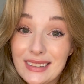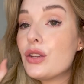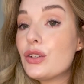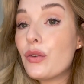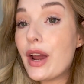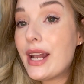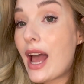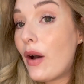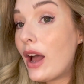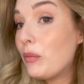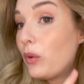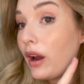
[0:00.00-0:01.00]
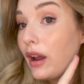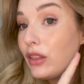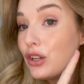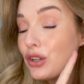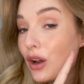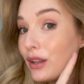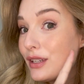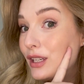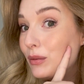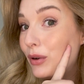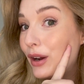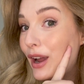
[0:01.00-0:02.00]
So right now I'm wearing the Charlotte
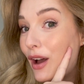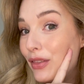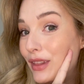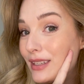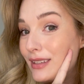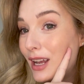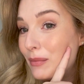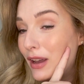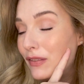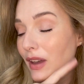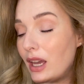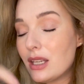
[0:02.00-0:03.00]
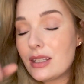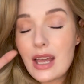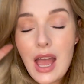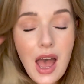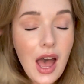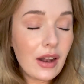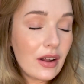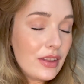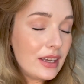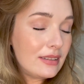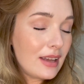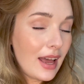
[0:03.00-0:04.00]
Tilbury on this side of my face, and on
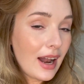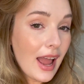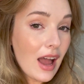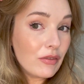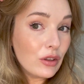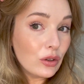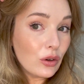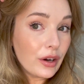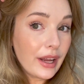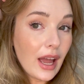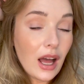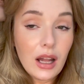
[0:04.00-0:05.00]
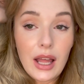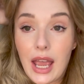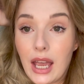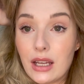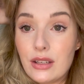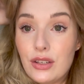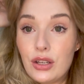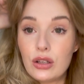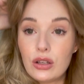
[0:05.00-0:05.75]
this side I have the L'Oreal, and